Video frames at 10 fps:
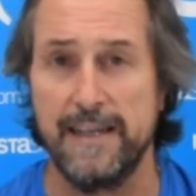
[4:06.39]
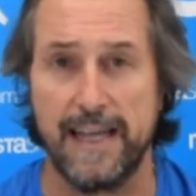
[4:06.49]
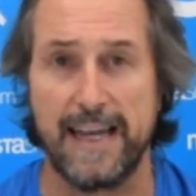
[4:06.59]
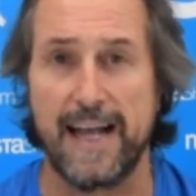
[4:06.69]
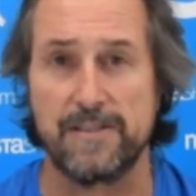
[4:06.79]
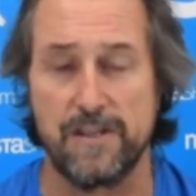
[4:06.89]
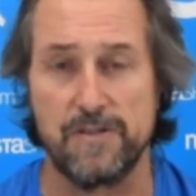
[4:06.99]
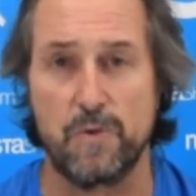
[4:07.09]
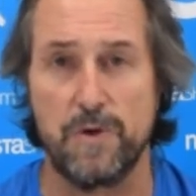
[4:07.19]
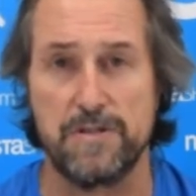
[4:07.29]
And ask those
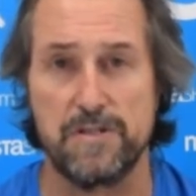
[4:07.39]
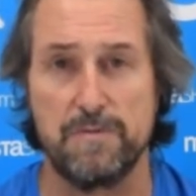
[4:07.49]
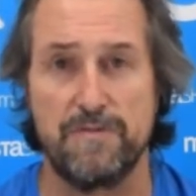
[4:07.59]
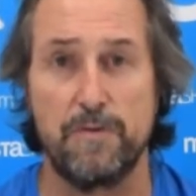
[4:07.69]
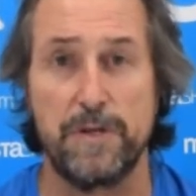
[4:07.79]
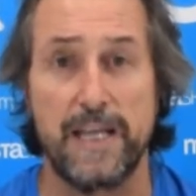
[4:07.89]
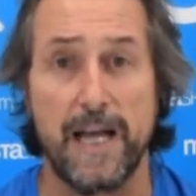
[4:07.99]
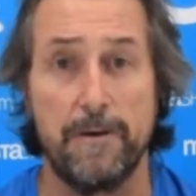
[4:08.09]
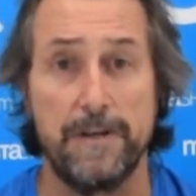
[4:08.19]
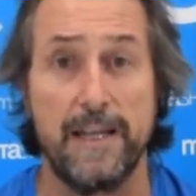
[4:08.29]
questions before you
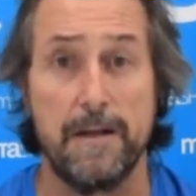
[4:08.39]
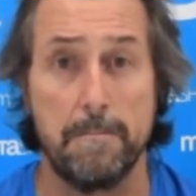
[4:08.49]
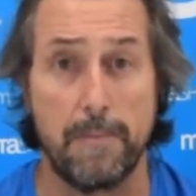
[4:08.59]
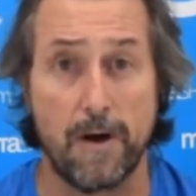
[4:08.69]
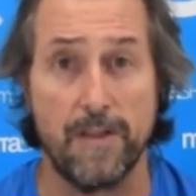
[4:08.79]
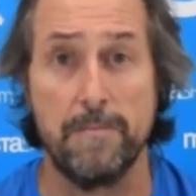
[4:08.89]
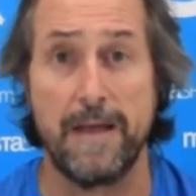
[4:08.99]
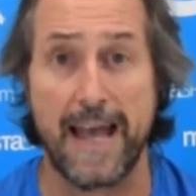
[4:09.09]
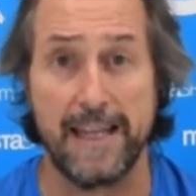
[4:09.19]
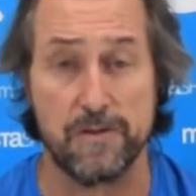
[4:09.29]
go and buy them
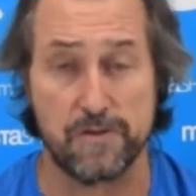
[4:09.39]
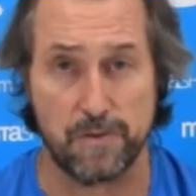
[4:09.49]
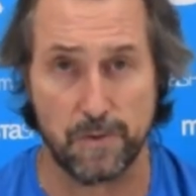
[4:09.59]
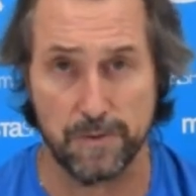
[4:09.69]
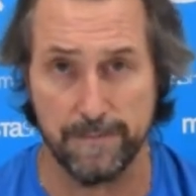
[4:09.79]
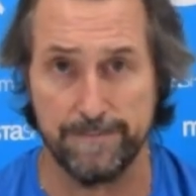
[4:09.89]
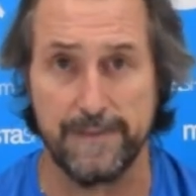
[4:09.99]
and install them.